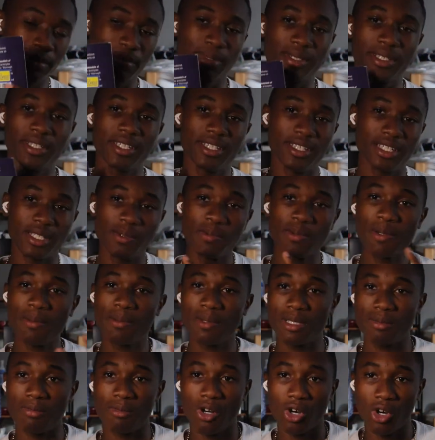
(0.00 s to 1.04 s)
But yeah, that's pretty
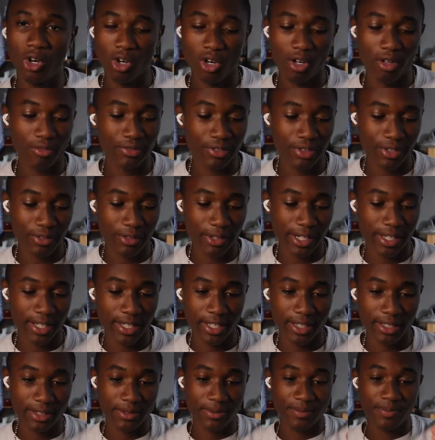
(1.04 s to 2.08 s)
much my haul for it right
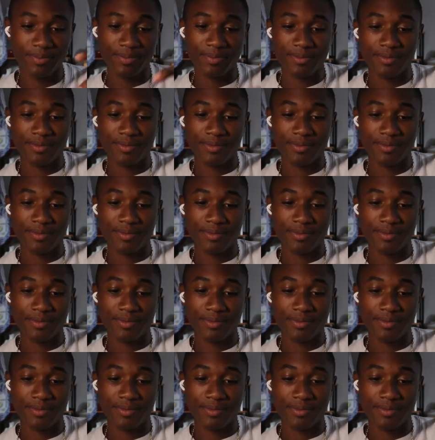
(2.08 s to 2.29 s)
now.